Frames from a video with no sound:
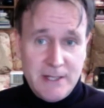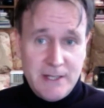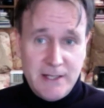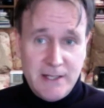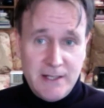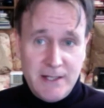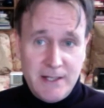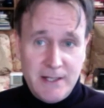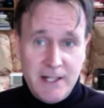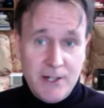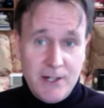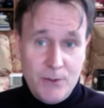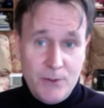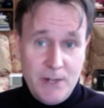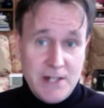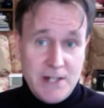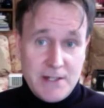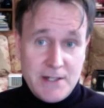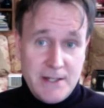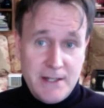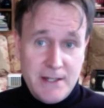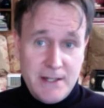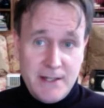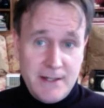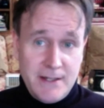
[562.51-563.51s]
and increase
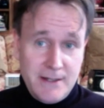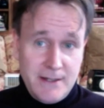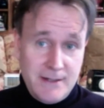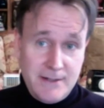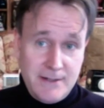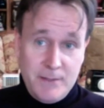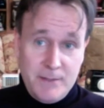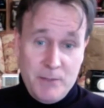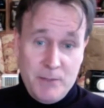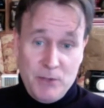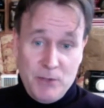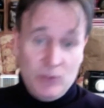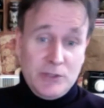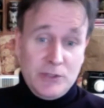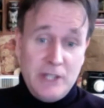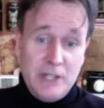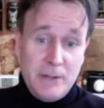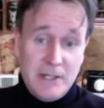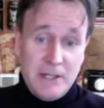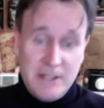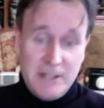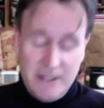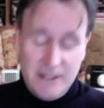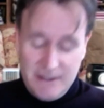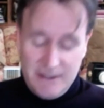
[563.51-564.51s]
the
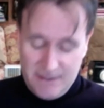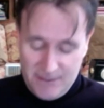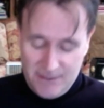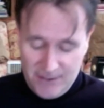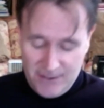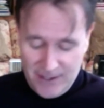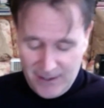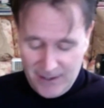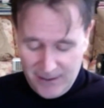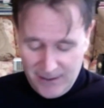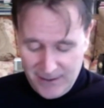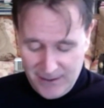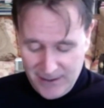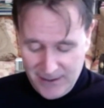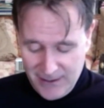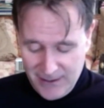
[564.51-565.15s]
productivity, okay?